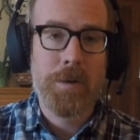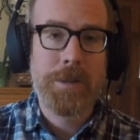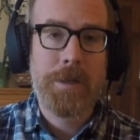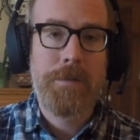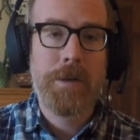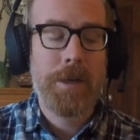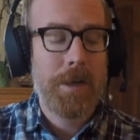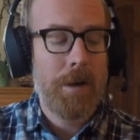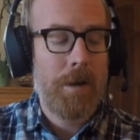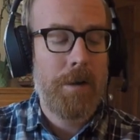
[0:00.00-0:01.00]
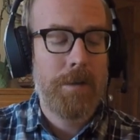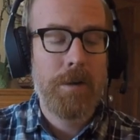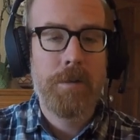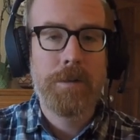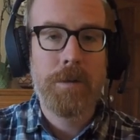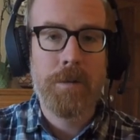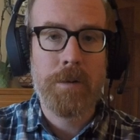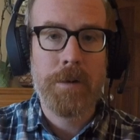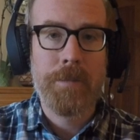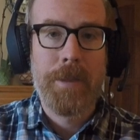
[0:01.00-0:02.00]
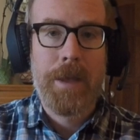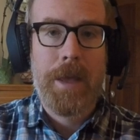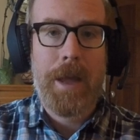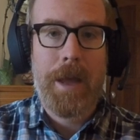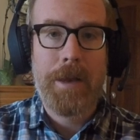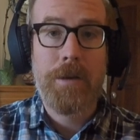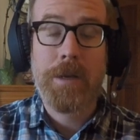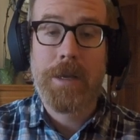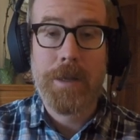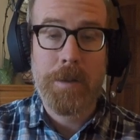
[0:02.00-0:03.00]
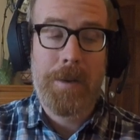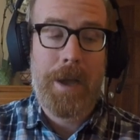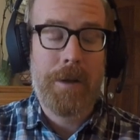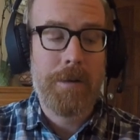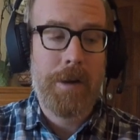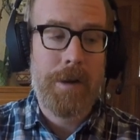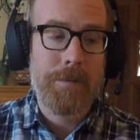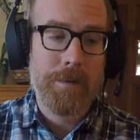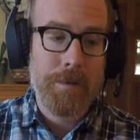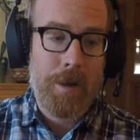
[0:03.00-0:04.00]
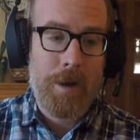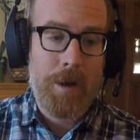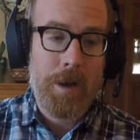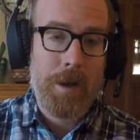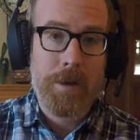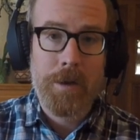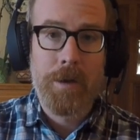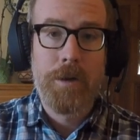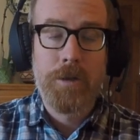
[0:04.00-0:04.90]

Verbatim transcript: See if you can get all the notes in order and you can get the pattern of long,